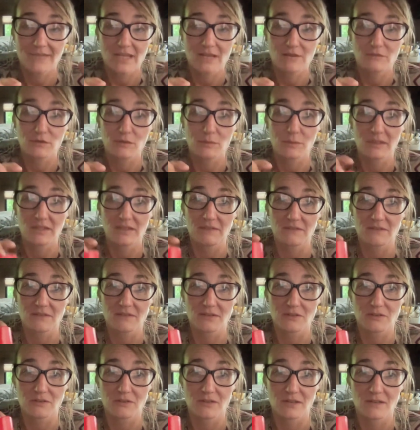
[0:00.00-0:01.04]
if you believe in
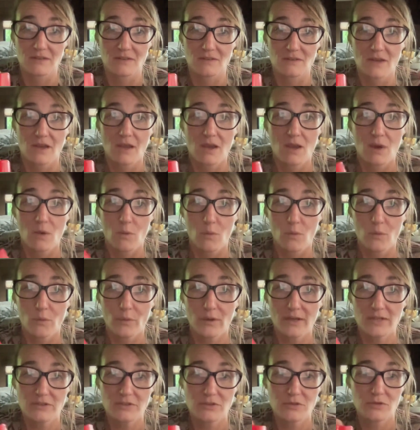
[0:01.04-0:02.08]
such things,
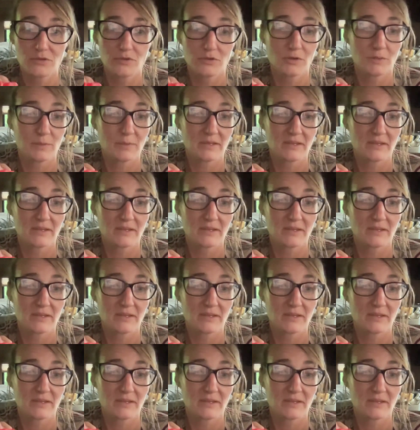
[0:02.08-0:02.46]
which you should,